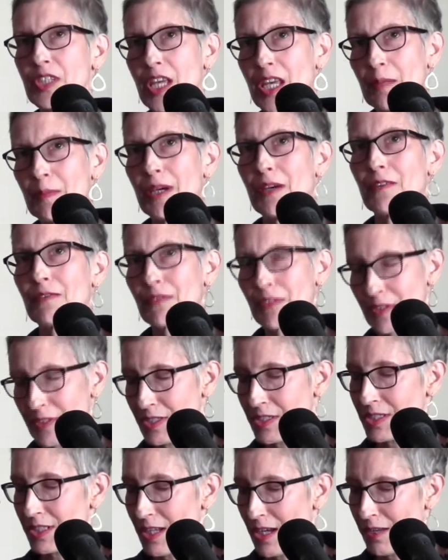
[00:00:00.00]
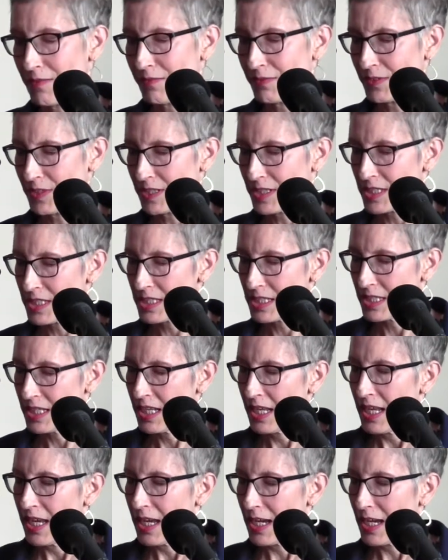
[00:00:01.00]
came out for this conference.